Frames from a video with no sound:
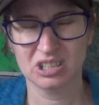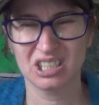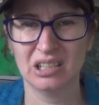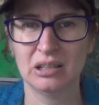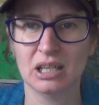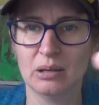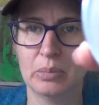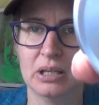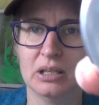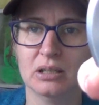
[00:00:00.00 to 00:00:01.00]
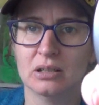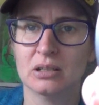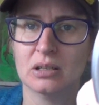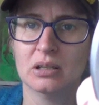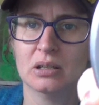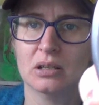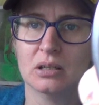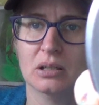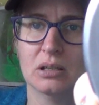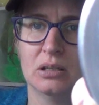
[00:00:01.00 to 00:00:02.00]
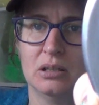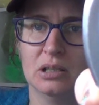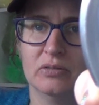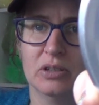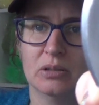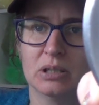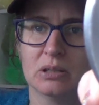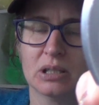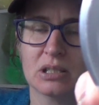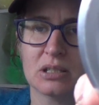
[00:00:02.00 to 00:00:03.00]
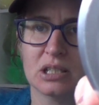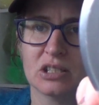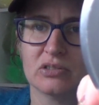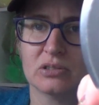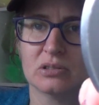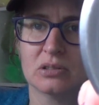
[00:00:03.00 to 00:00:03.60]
TKB. I have no idea what that stands for.